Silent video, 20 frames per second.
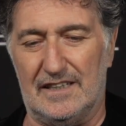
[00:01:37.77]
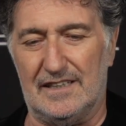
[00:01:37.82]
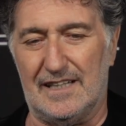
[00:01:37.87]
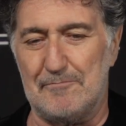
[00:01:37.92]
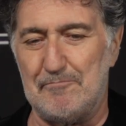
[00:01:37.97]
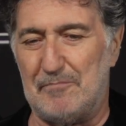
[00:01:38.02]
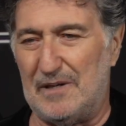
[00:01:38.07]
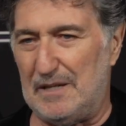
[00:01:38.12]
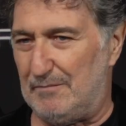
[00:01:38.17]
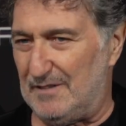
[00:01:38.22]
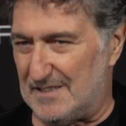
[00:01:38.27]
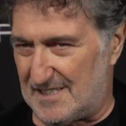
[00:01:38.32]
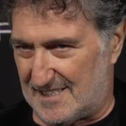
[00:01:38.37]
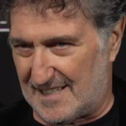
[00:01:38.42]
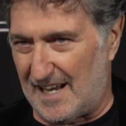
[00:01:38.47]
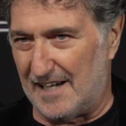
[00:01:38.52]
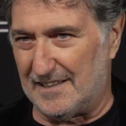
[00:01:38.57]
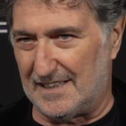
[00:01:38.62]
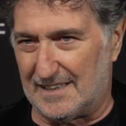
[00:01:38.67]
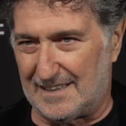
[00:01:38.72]
And then people
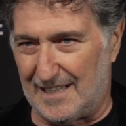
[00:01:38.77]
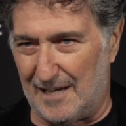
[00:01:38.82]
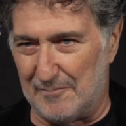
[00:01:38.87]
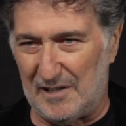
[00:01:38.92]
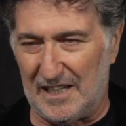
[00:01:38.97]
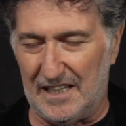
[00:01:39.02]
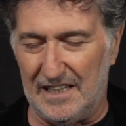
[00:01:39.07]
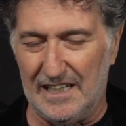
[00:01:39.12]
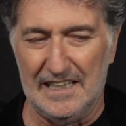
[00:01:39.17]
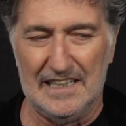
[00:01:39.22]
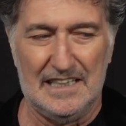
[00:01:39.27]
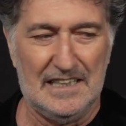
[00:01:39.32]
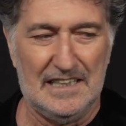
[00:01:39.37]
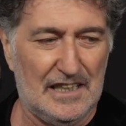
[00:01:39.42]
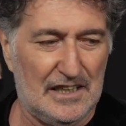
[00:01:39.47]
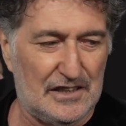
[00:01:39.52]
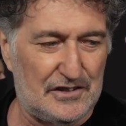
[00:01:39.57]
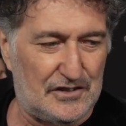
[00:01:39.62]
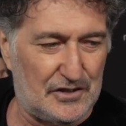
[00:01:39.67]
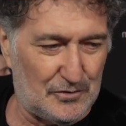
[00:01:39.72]
started coming
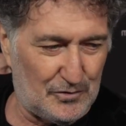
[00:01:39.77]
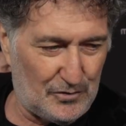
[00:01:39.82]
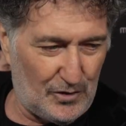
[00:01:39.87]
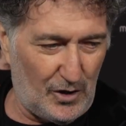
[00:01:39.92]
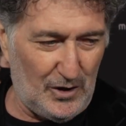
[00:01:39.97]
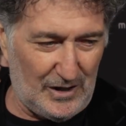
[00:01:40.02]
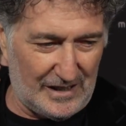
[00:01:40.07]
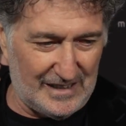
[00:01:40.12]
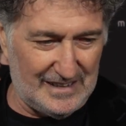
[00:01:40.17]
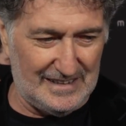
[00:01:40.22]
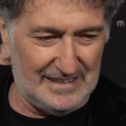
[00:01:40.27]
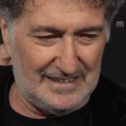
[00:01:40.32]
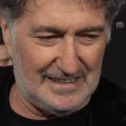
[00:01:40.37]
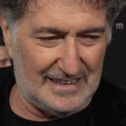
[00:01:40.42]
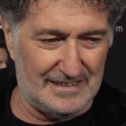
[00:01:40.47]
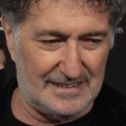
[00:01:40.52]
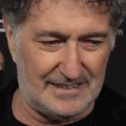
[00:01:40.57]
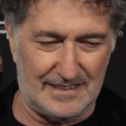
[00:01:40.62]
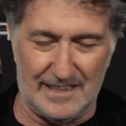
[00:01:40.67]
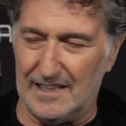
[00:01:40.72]
to Roland
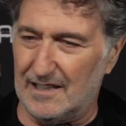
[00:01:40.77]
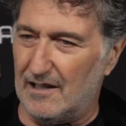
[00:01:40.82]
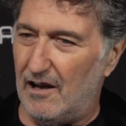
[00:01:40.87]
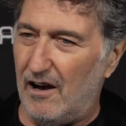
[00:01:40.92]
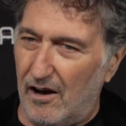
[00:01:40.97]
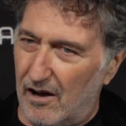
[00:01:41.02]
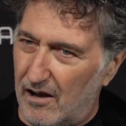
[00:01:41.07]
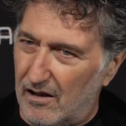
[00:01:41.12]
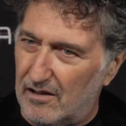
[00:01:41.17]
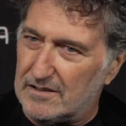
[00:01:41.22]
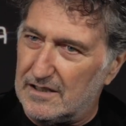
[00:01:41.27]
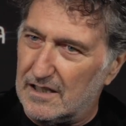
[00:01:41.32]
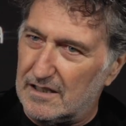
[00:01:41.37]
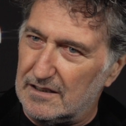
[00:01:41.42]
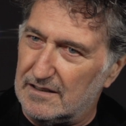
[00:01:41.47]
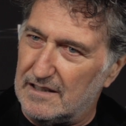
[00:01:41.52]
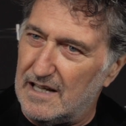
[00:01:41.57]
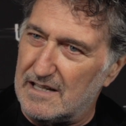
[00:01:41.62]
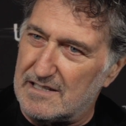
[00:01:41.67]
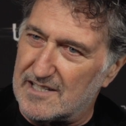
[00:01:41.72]
and saying, oh,
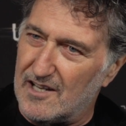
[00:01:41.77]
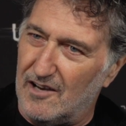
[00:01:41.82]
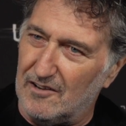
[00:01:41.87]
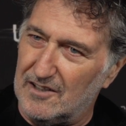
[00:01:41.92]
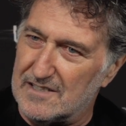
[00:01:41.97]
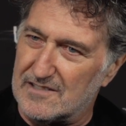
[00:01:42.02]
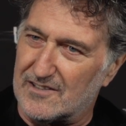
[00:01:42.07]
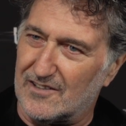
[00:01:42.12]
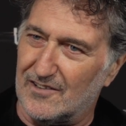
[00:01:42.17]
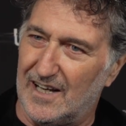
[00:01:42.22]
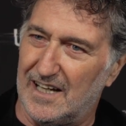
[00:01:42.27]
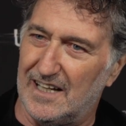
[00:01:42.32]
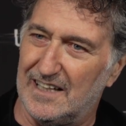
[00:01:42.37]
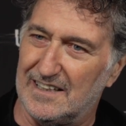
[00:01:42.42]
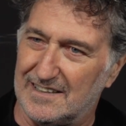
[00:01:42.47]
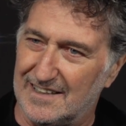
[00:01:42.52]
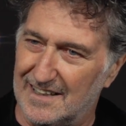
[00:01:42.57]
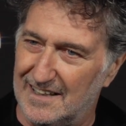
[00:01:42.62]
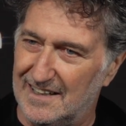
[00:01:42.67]
that song is great.